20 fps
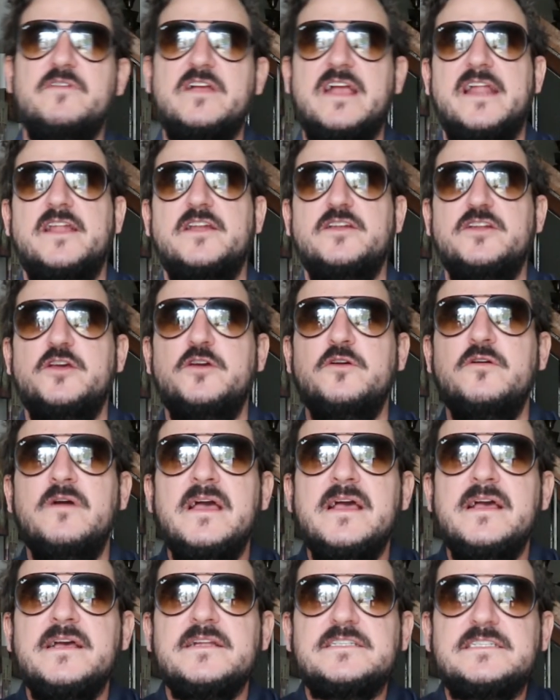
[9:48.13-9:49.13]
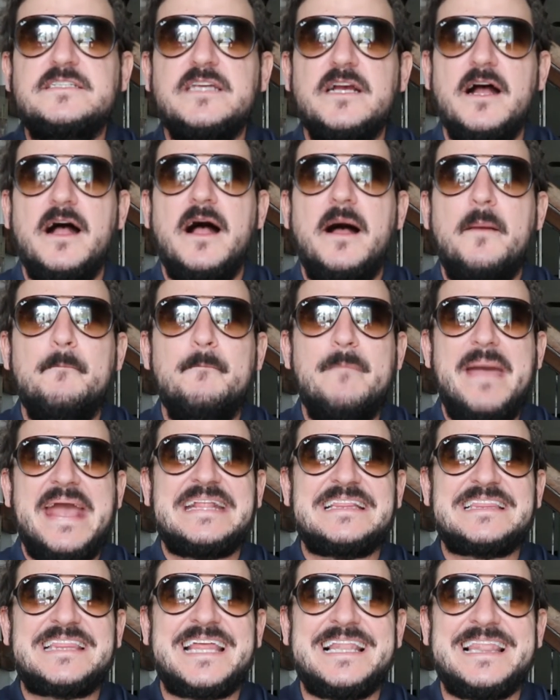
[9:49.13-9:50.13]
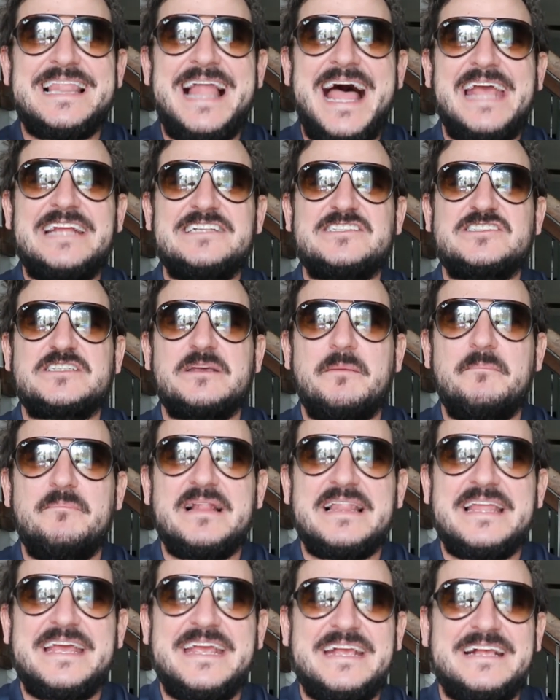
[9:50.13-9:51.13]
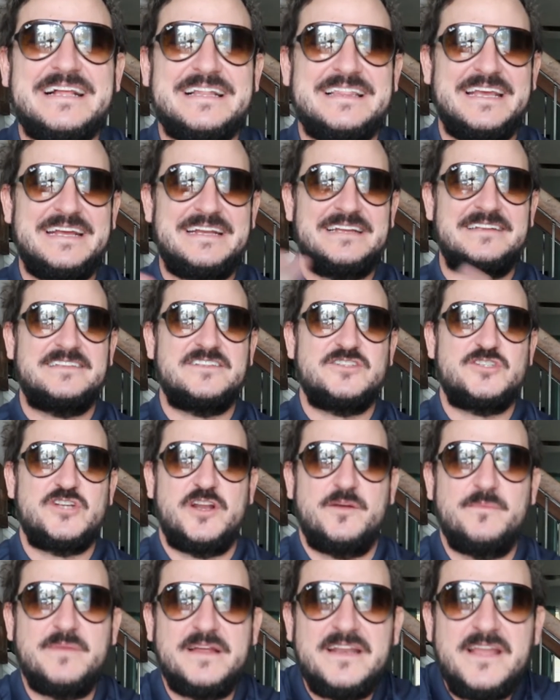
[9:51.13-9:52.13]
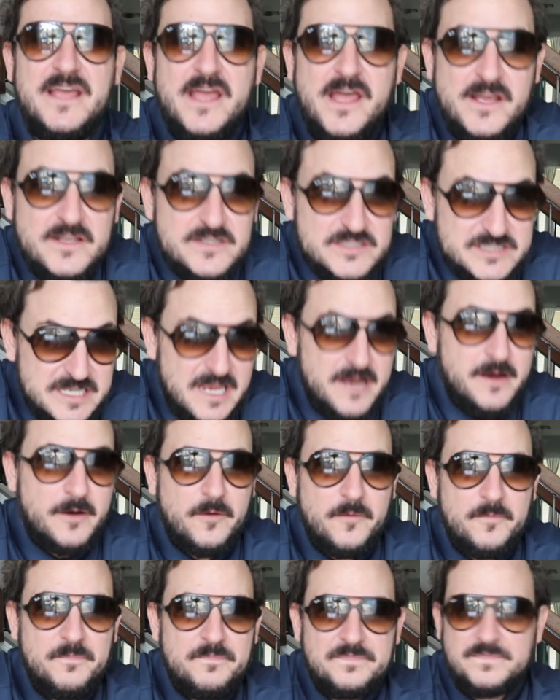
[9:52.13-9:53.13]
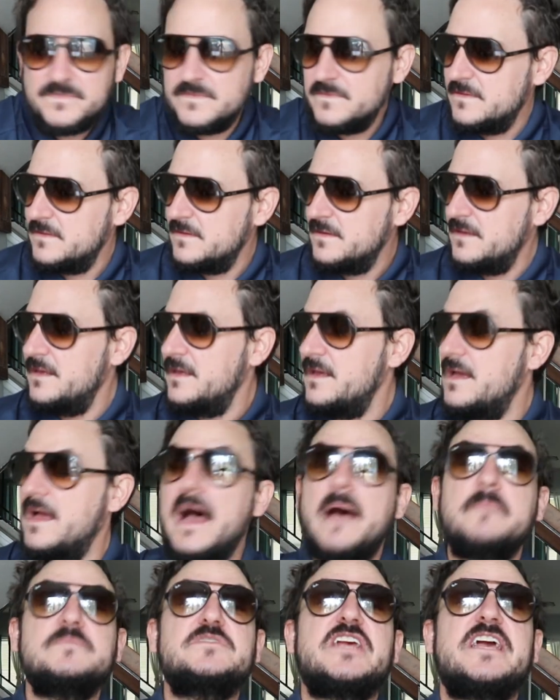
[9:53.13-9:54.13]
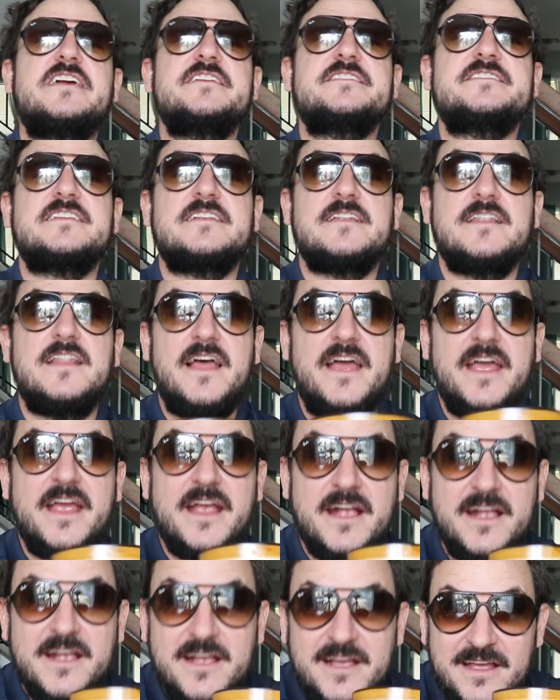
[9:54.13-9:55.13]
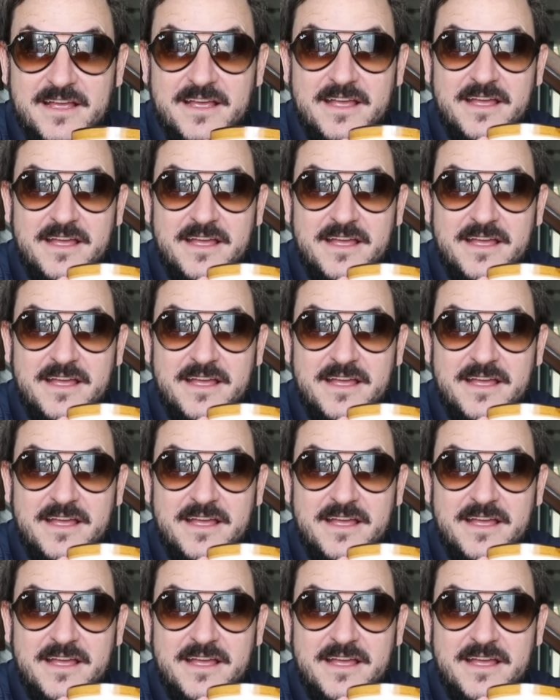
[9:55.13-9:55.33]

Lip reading: you gotta do to make the lights blink, ladies and gentlemen. So, I'm Jason Link.